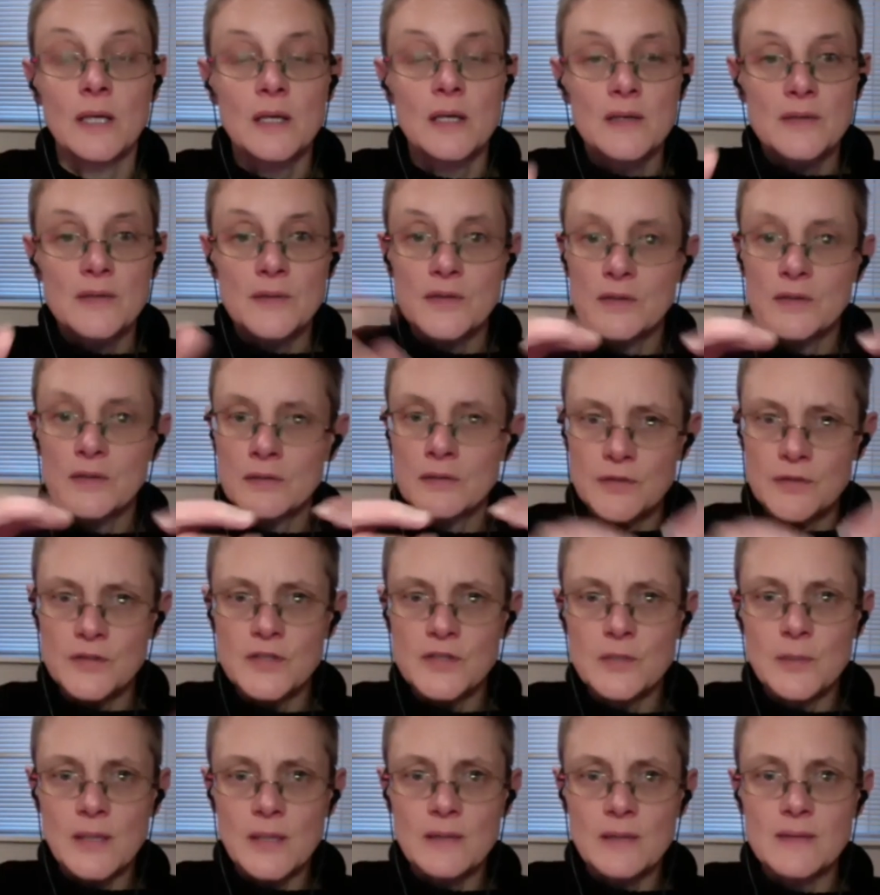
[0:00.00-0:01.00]
So it's not
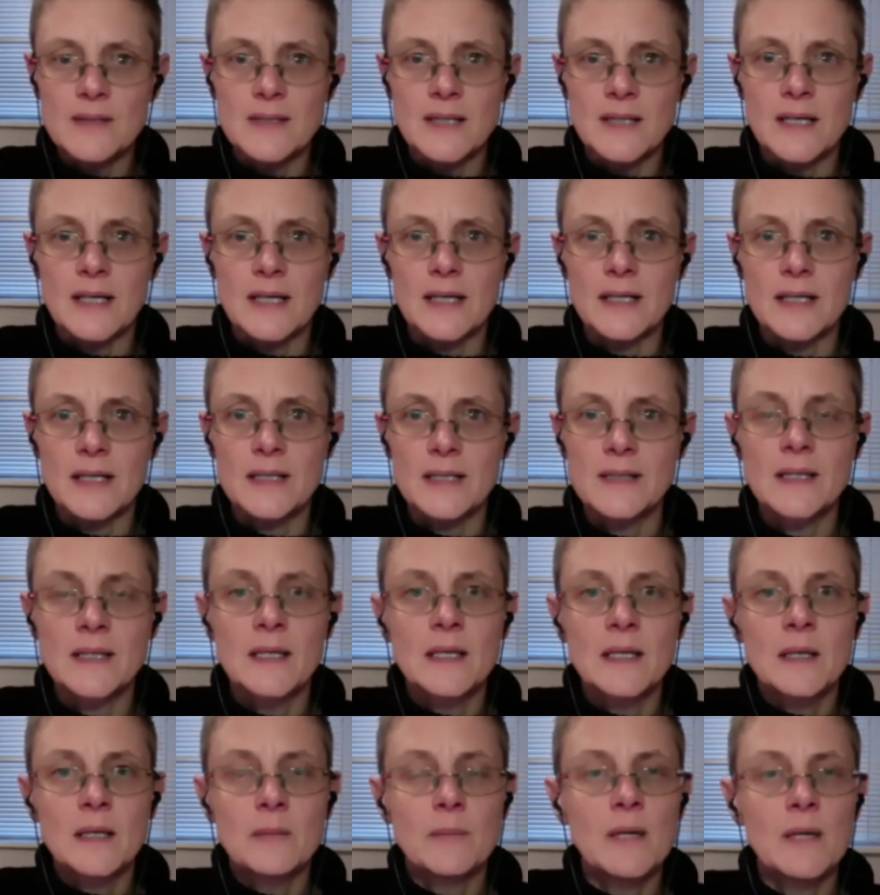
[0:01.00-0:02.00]
just about size.
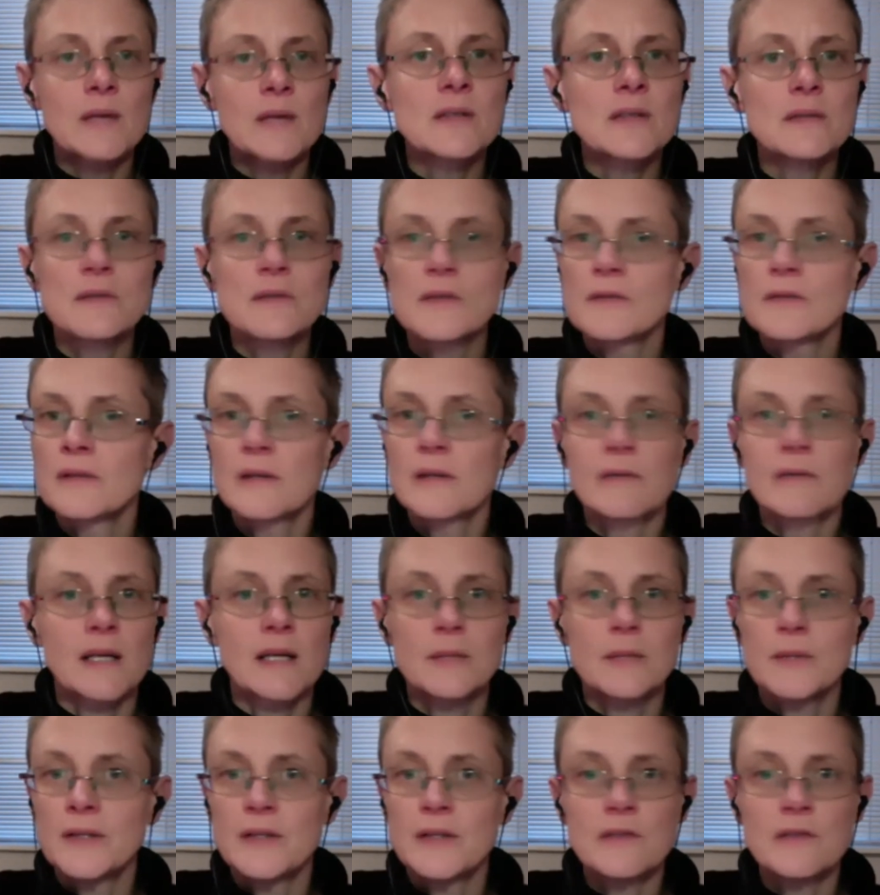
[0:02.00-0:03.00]
Mouse lungs are
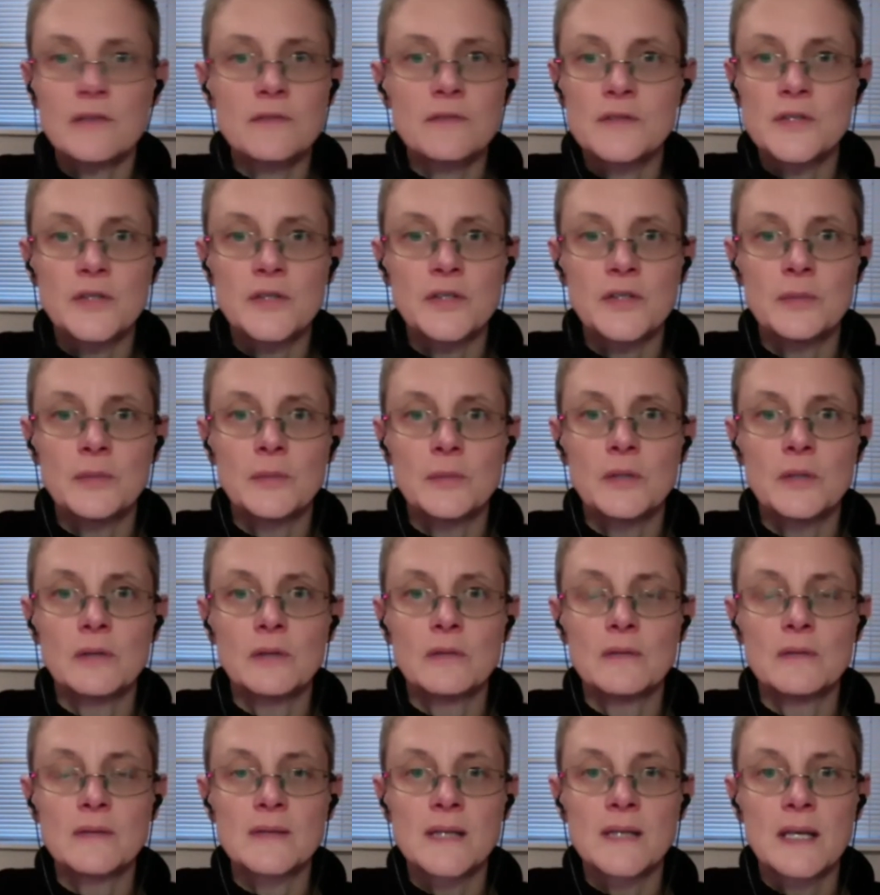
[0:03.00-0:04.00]
incredibly different to human
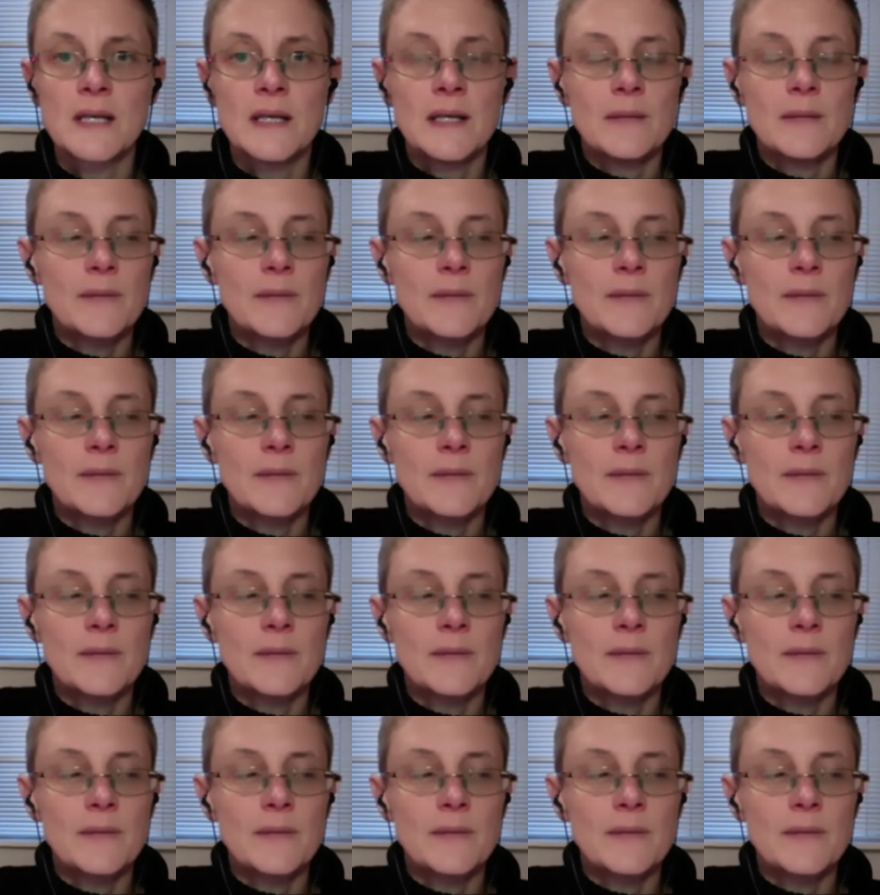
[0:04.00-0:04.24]
lungs.